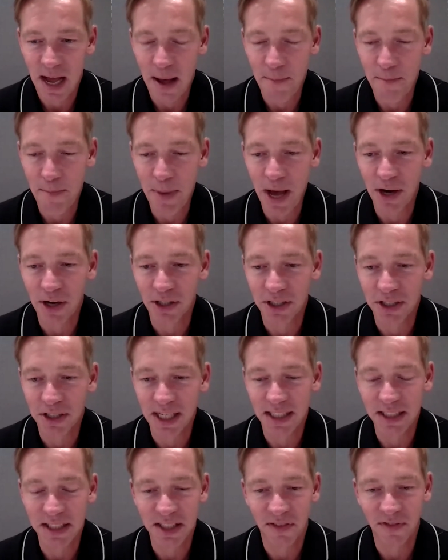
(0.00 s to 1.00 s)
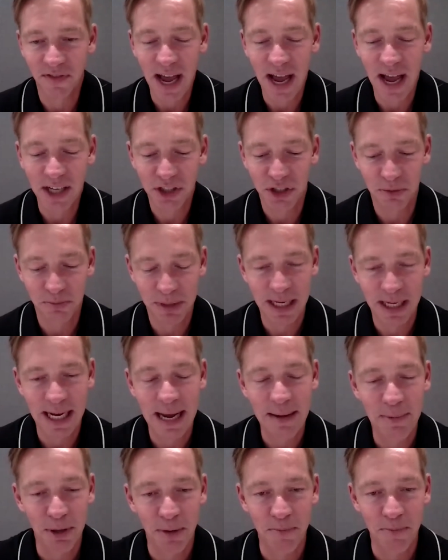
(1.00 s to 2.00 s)
a better sense of actually being
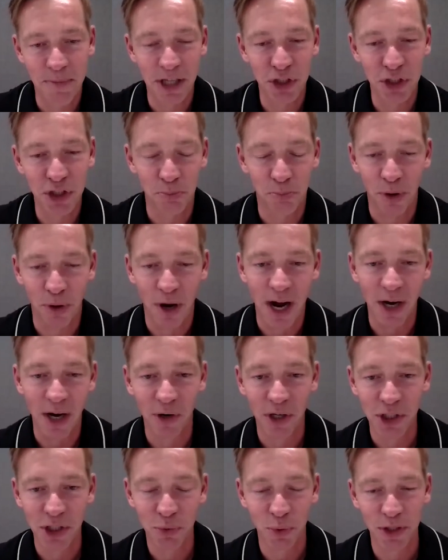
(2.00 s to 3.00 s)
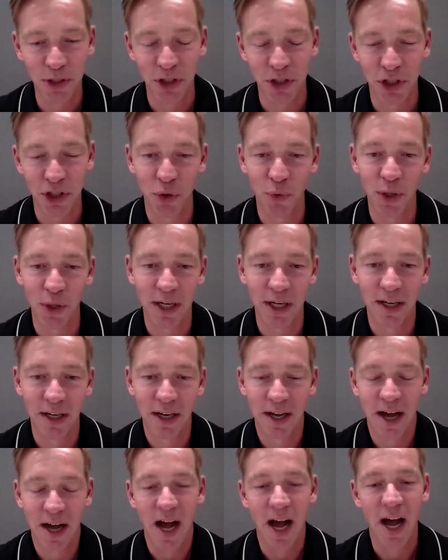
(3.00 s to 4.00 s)
able to measure progress. When you're doing
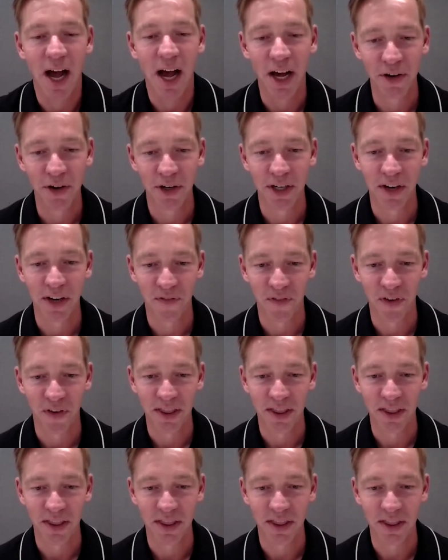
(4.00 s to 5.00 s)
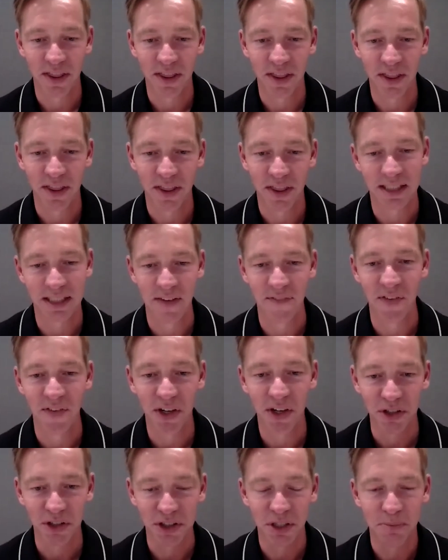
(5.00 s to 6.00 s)
100 different things, it's
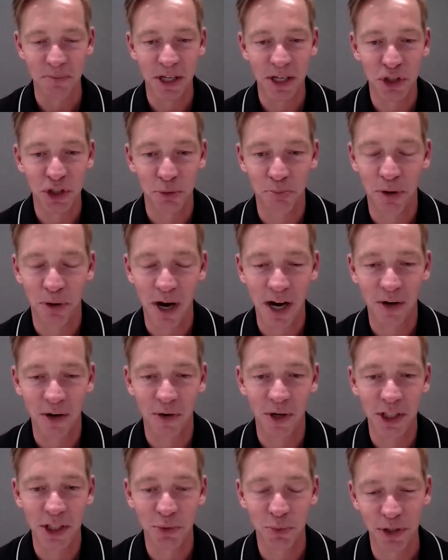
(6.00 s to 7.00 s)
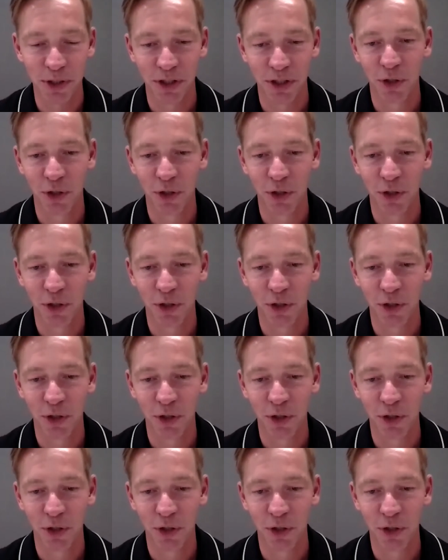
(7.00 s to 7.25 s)
difficult to measure progress. When